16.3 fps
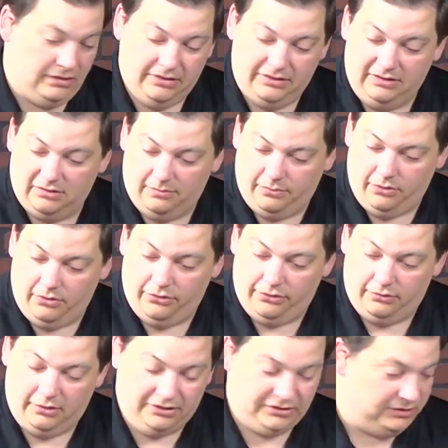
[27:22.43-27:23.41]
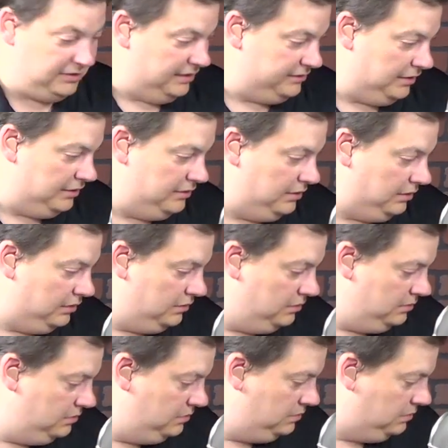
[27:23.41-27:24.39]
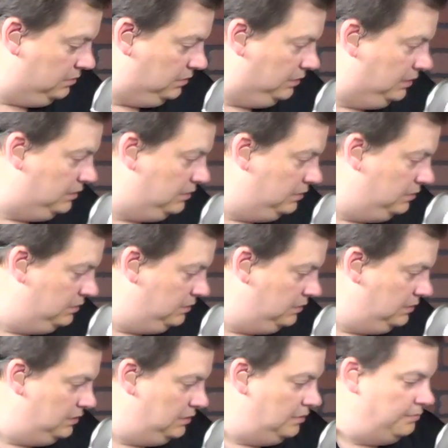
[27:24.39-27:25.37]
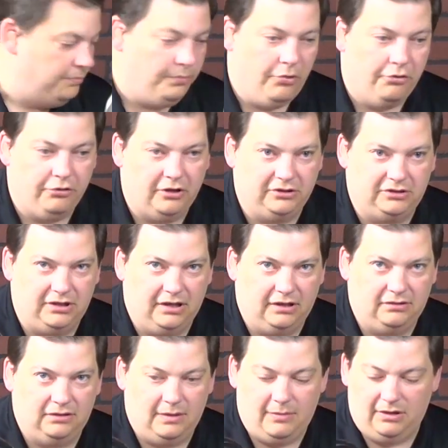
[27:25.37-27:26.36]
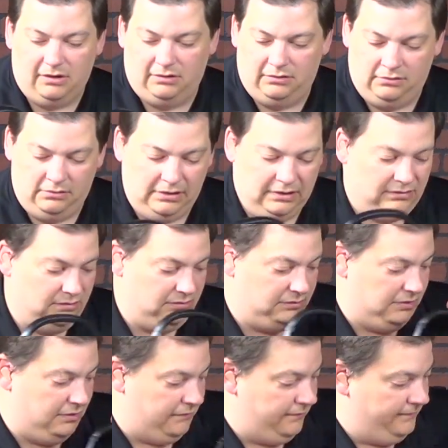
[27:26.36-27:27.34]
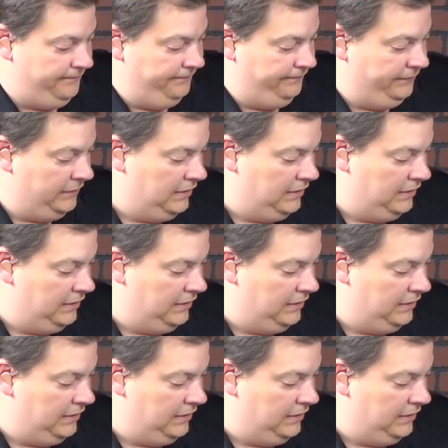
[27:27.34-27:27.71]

Now these are both Logitechs, I think. Yeah, both Logitechs. They make decent stuff.